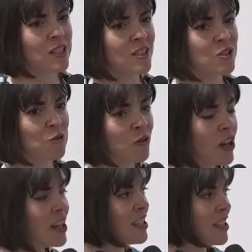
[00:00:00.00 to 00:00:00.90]
process to
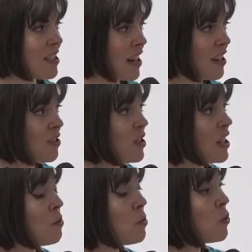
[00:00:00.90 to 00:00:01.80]
revise the standards
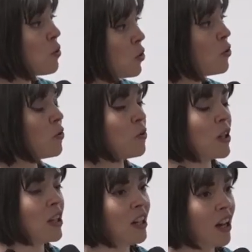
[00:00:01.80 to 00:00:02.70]
and
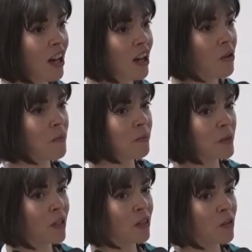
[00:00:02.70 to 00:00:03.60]
improve
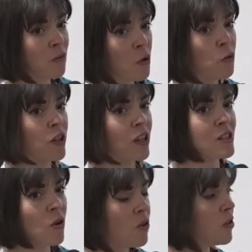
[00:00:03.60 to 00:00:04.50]
the
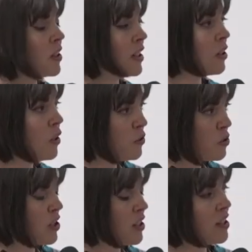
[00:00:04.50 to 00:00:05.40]
focus on
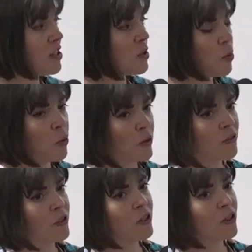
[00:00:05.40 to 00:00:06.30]
inclusion and
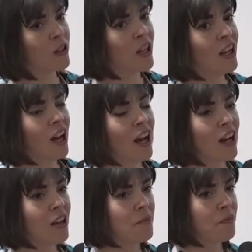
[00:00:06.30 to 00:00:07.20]
support for
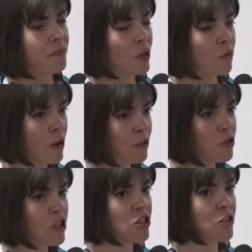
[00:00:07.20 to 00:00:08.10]

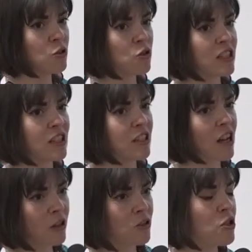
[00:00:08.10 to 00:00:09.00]
refugee children
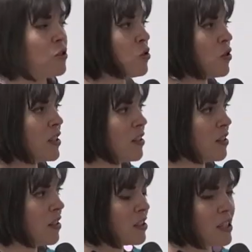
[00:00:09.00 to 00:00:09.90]
and other
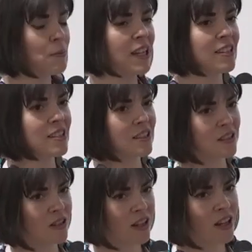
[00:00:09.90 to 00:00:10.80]
children displaced
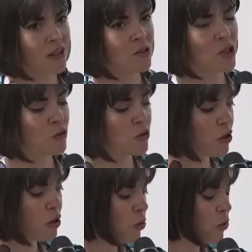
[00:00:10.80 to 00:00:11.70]
and
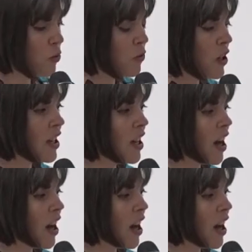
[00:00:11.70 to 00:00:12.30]
children on the move.